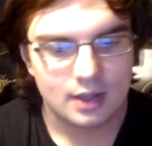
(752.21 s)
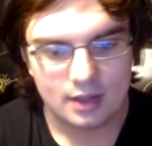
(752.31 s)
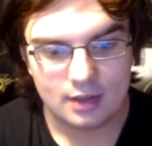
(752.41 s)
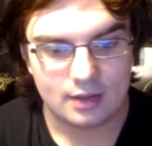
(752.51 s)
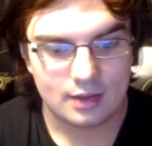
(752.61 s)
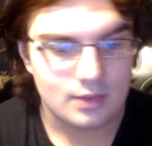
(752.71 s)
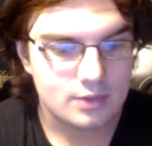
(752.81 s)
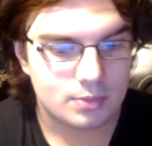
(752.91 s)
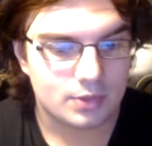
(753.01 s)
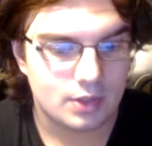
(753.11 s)
And that was a
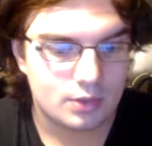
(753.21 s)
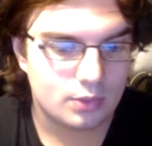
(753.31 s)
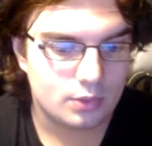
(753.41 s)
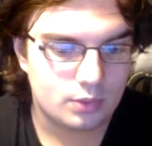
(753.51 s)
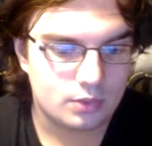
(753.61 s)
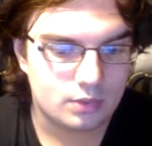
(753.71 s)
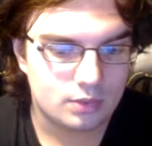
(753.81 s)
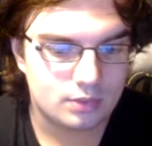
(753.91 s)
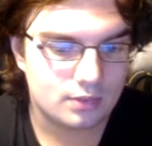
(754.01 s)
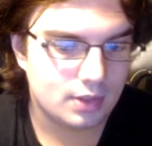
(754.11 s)
pretty cool,
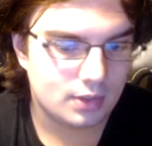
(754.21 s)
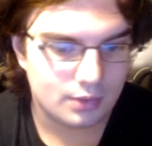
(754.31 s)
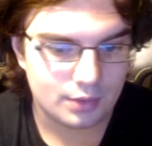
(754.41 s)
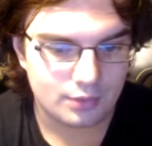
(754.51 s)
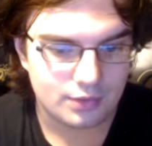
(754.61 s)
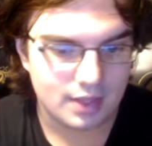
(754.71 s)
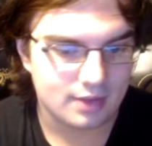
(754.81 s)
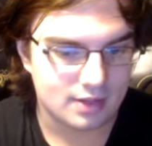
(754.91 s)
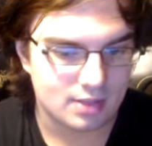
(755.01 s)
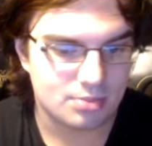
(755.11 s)
little thing that they
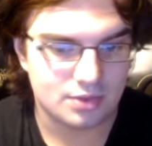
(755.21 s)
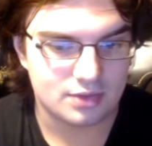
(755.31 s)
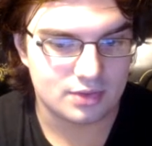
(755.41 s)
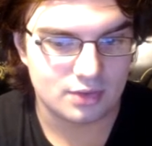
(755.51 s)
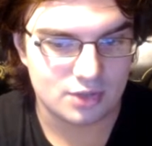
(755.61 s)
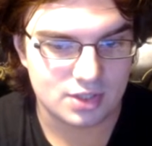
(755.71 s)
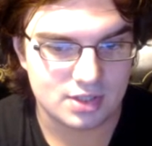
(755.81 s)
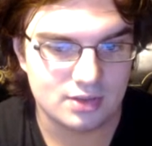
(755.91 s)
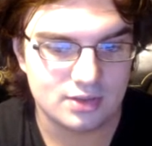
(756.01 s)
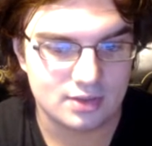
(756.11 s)
put to her shield
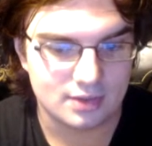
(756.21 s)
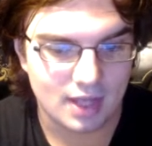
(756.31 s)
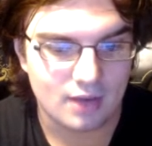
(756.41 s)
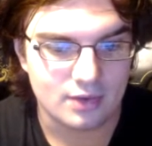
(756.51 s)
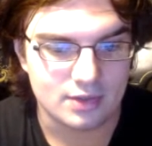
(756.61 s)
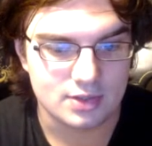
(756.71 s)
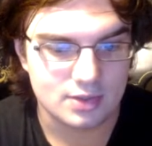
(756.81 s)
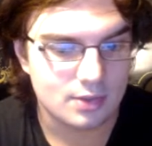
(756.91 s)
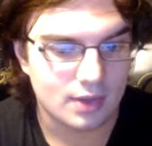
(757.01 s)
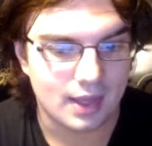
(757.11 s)
to allow her to do
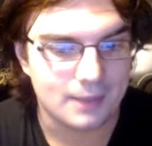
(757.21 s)
that.